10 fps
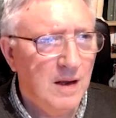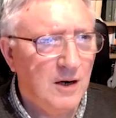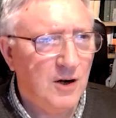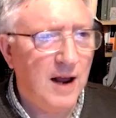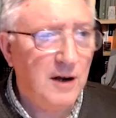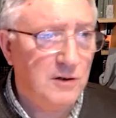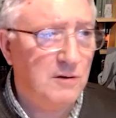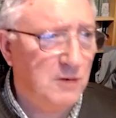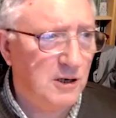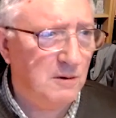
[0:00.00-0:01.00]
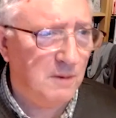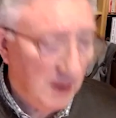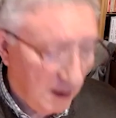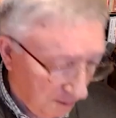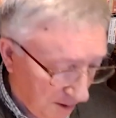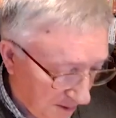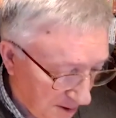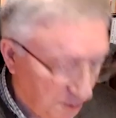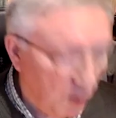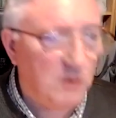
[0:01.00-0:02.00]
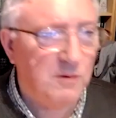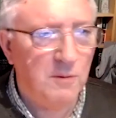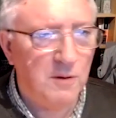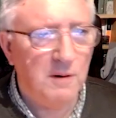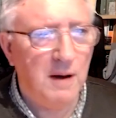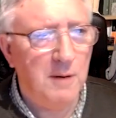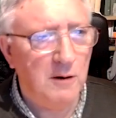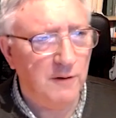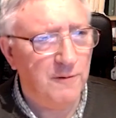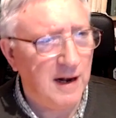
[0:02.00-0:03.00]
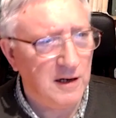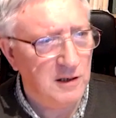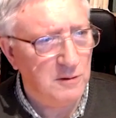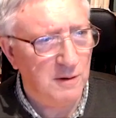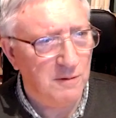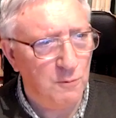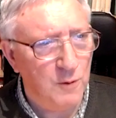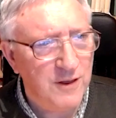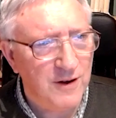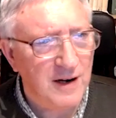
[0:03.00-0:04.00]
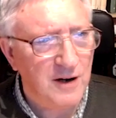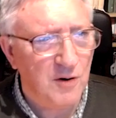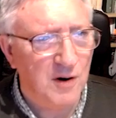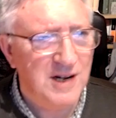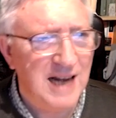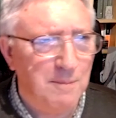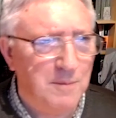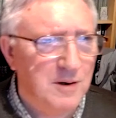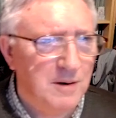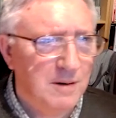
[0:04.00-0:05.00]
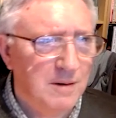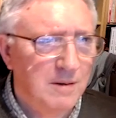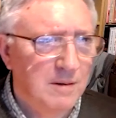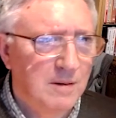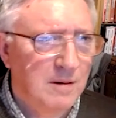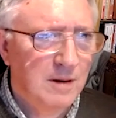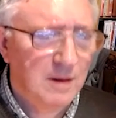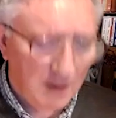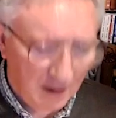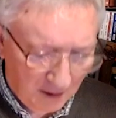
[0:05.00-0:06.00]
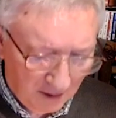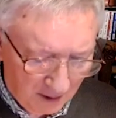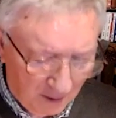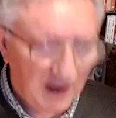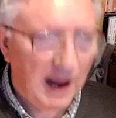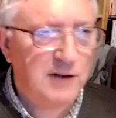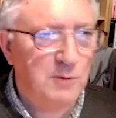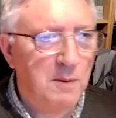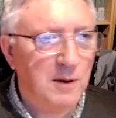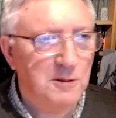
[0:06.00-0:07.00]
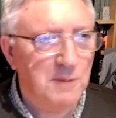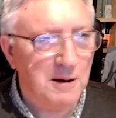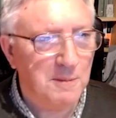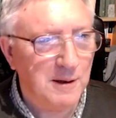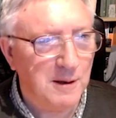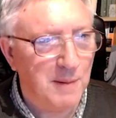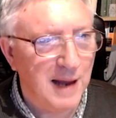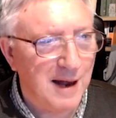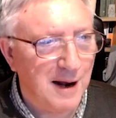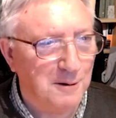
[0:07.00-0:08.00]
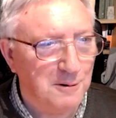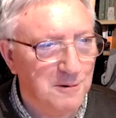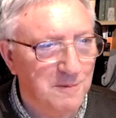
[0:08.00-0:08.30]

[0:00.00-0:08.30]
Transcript: Christ uh, spoke about the Pharisees with withering contempt, you know, as we would speak about the Blairites.